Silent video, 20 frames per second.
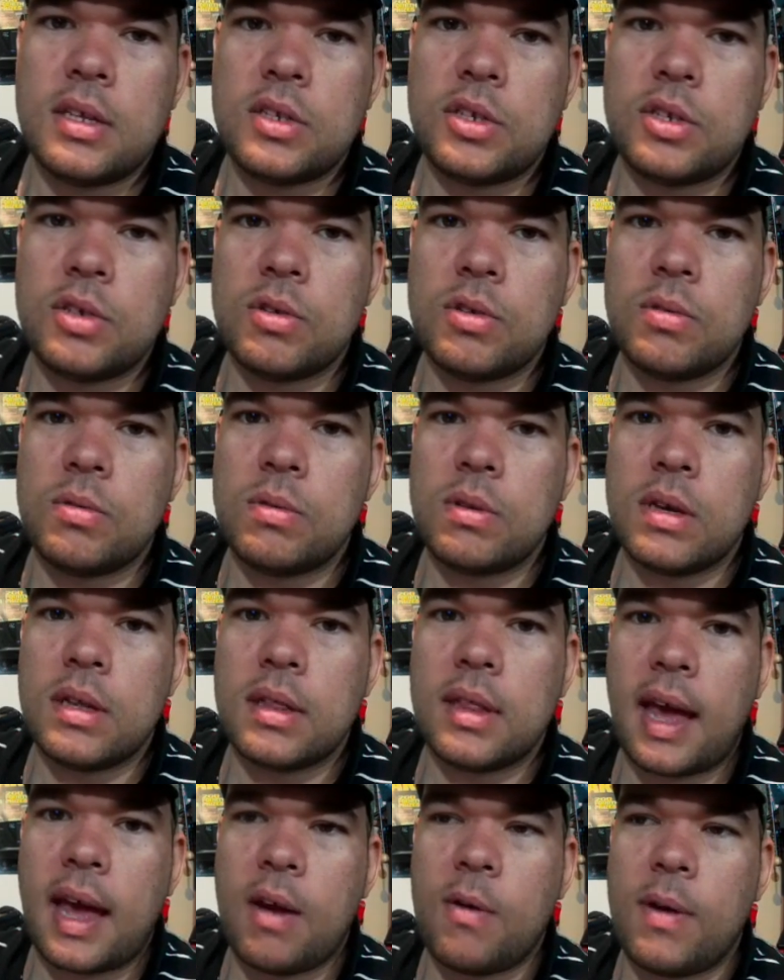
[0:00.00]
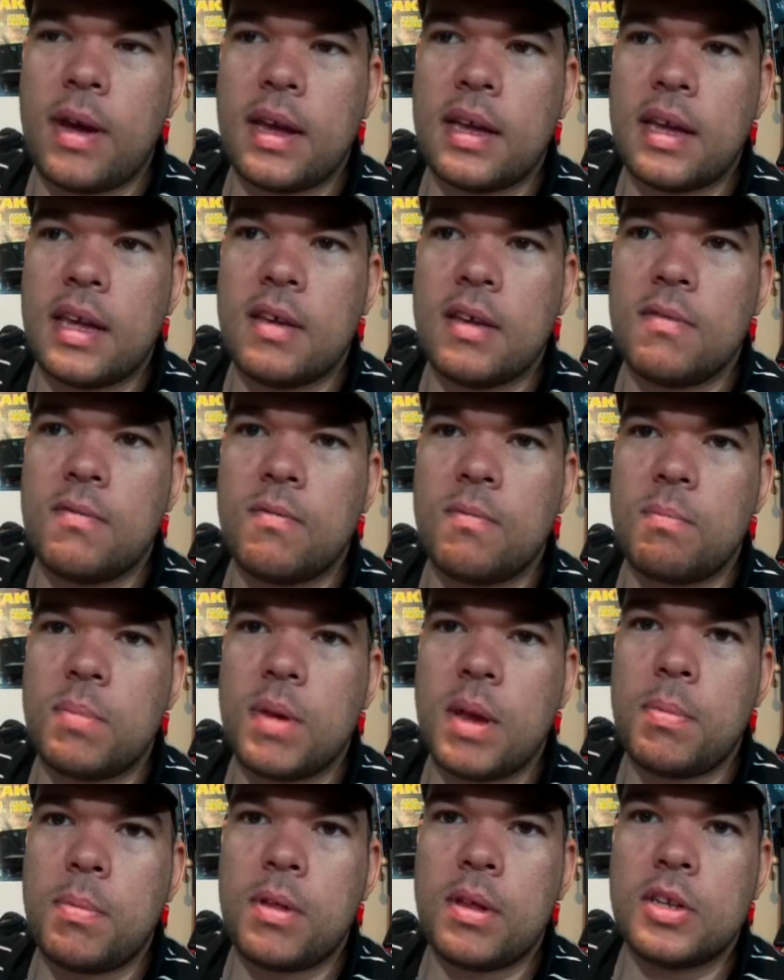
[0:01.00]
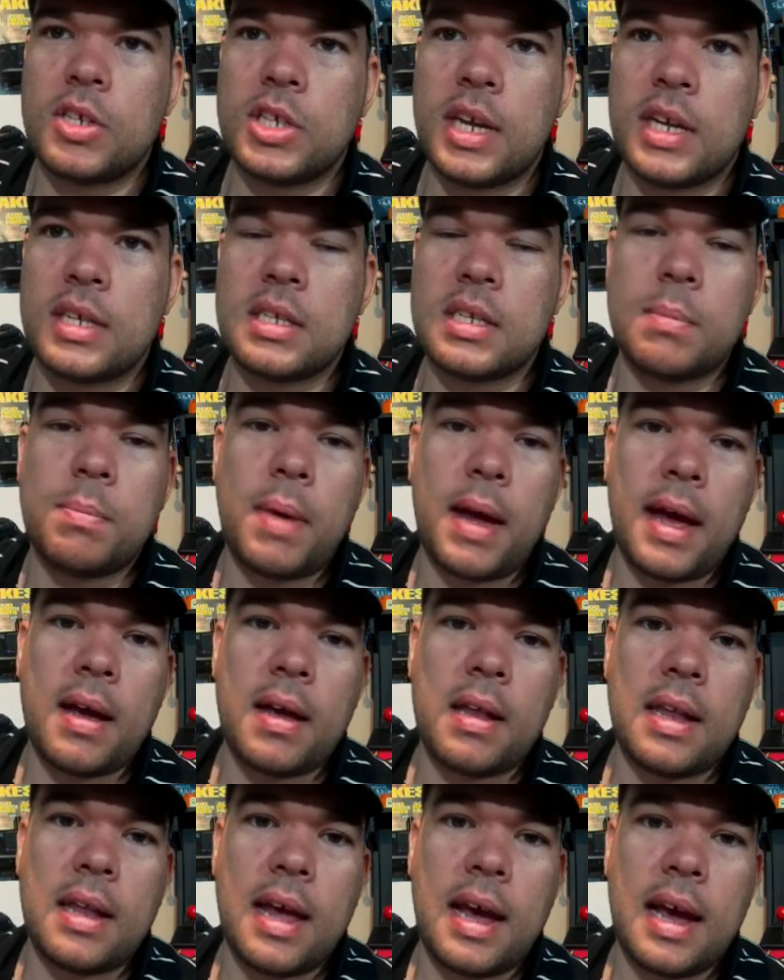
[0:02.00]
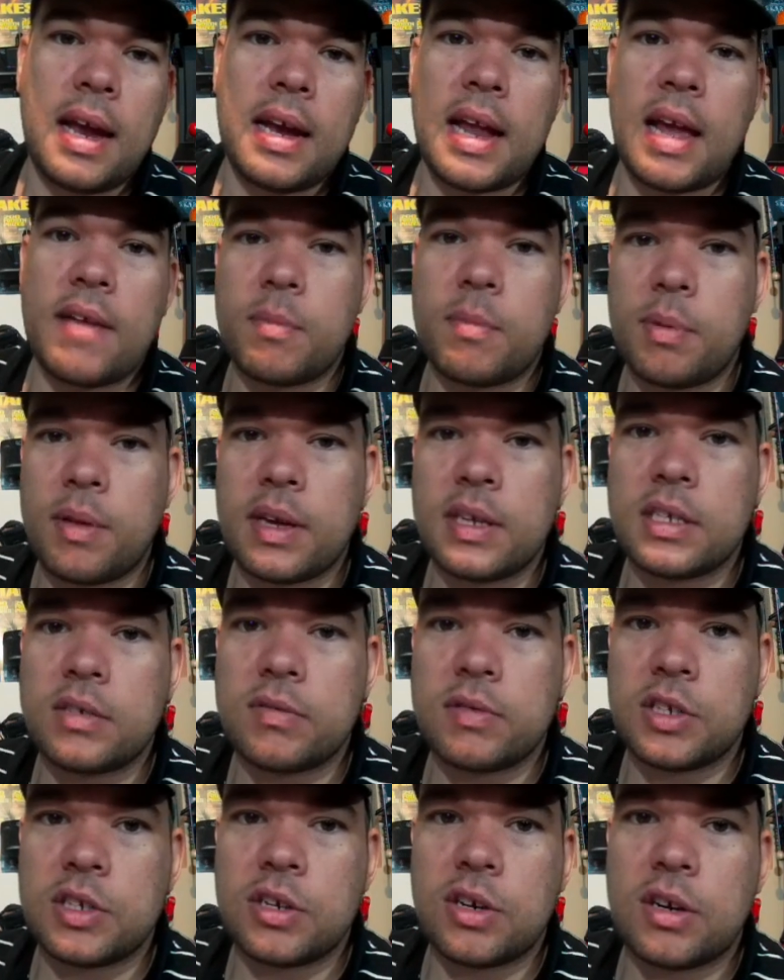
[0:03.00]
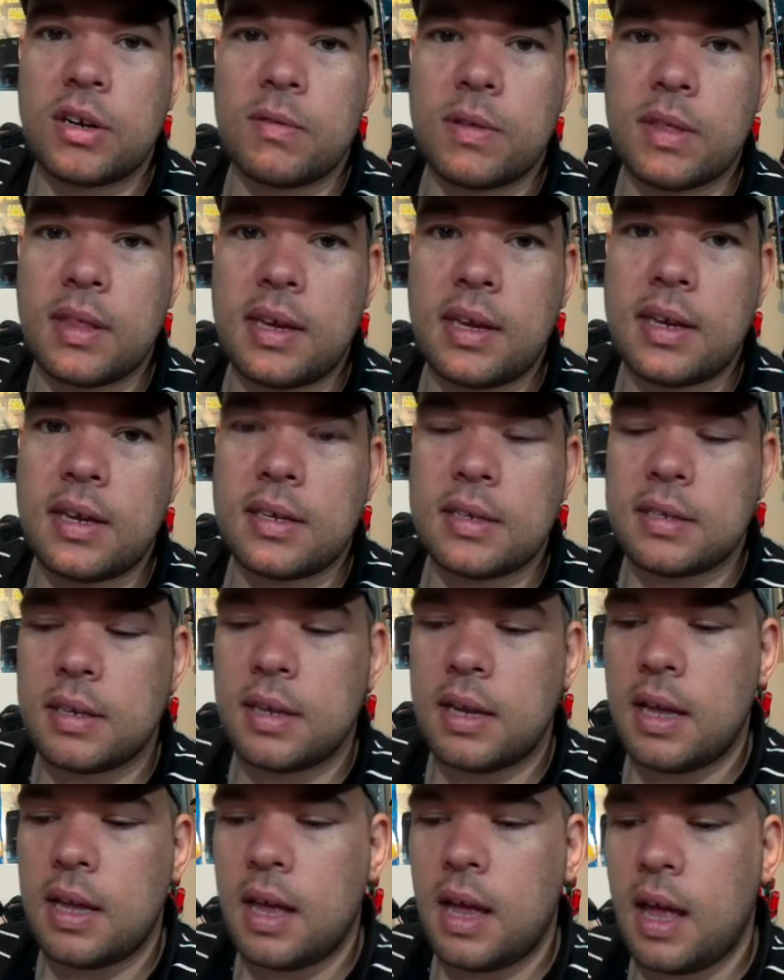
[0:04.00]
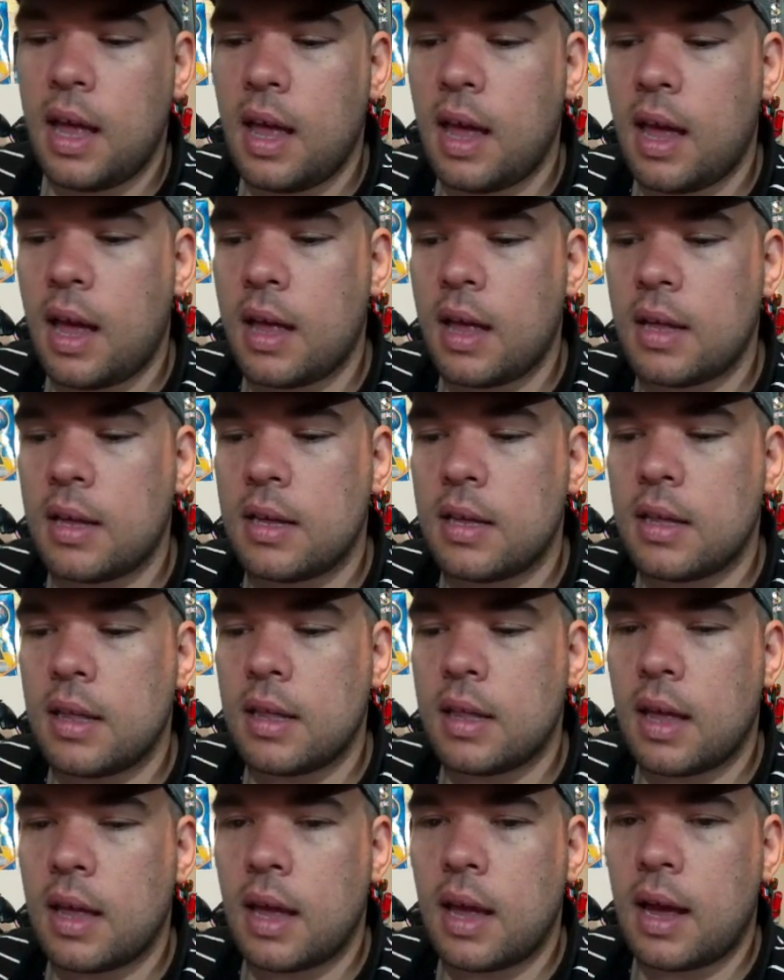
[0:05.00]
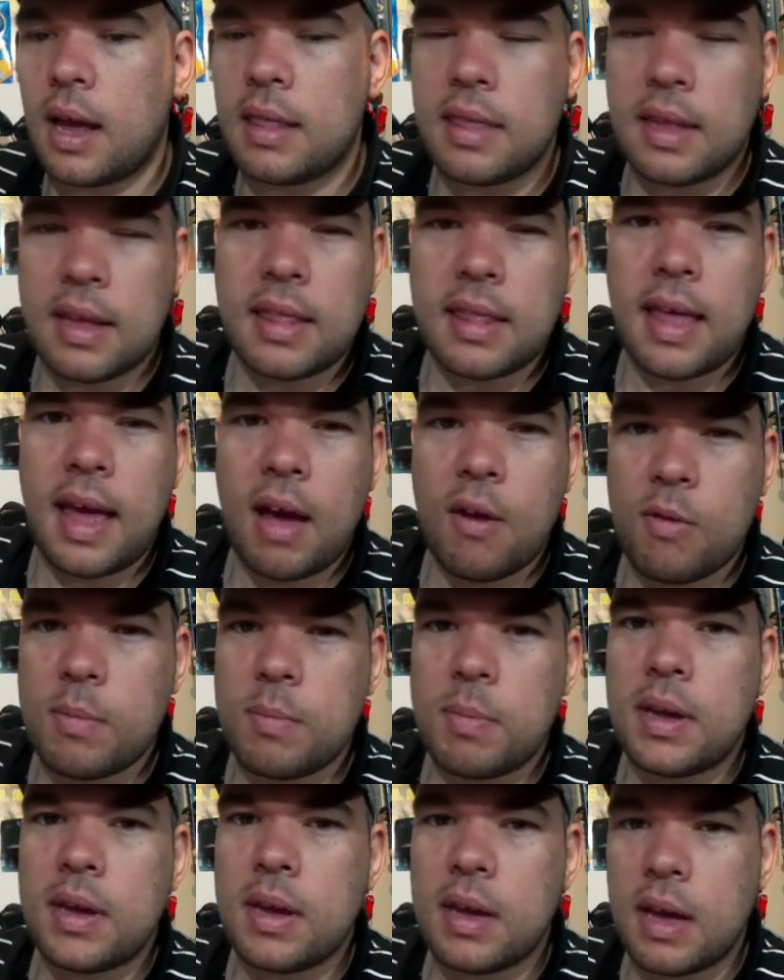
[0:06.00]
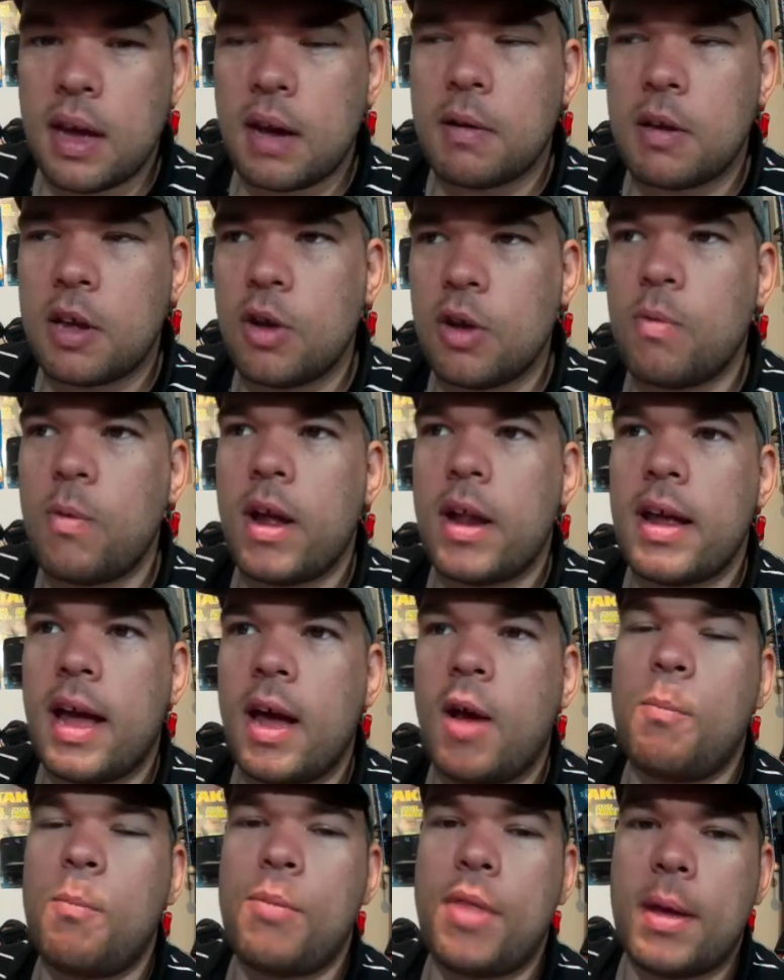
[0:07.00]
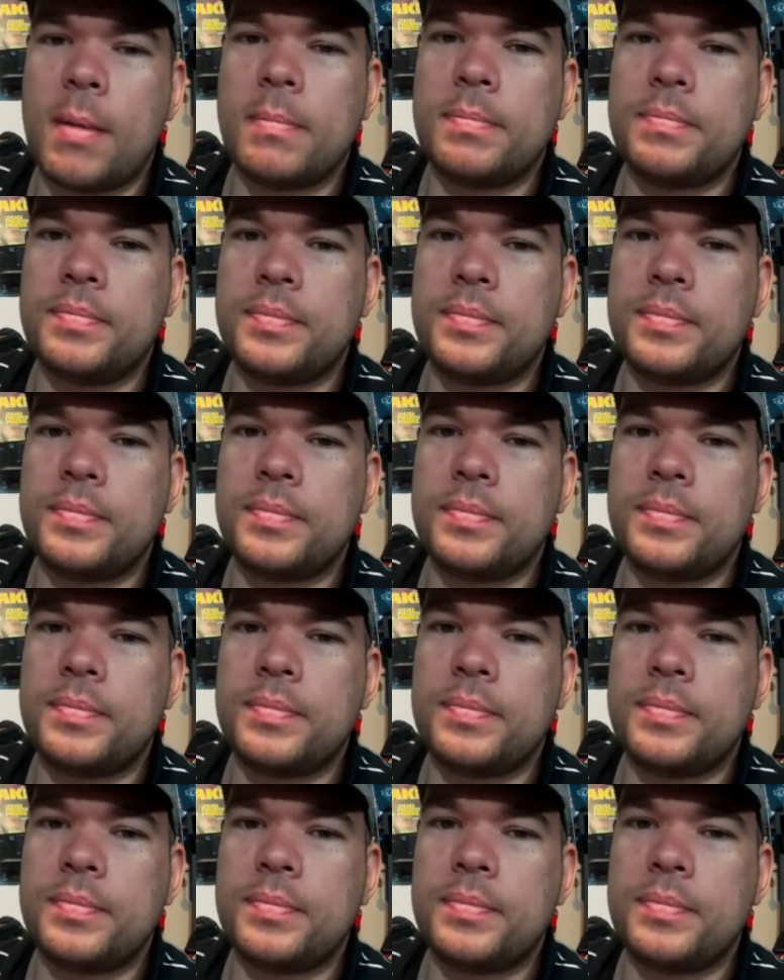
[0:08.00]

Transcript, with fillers: to that way give people a chance to buy online and have a place to return it with ease. I think that would be a good way to help them.